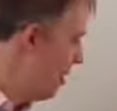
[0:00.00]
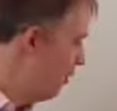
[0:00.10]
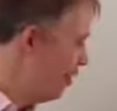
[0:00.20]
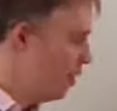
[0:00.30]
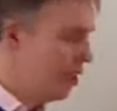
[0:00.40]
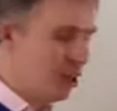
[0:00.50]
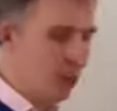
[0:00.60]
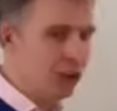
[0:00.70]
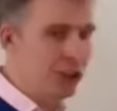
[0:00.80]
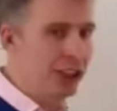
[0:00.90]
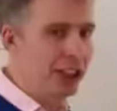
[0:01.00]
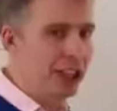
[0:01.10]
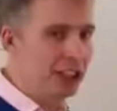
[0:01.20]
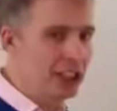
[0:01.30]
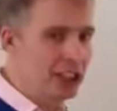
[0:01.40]
if you take a wander, you can
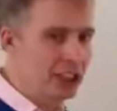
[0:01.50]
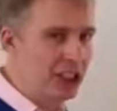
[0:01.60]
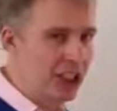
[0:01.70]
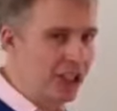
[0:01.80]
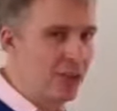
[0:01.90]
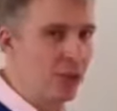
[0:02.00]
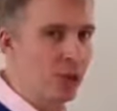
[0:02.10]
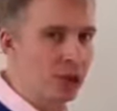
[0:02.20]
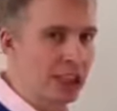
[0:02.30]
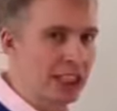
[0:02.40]
actually see what's